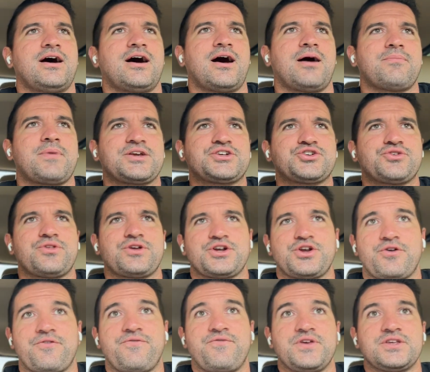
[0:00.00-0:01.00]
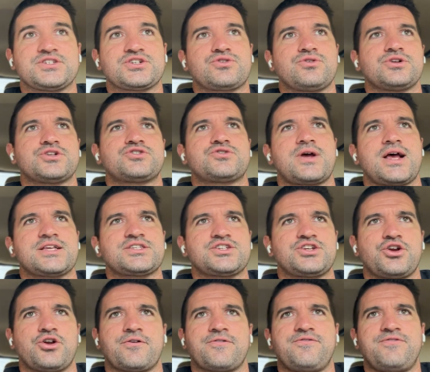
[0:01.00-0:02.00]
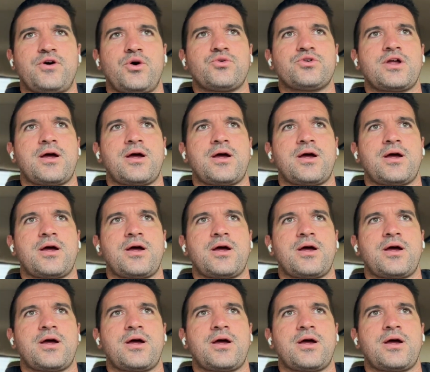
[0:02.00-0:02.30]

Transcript: Make sure that your physical address and your phone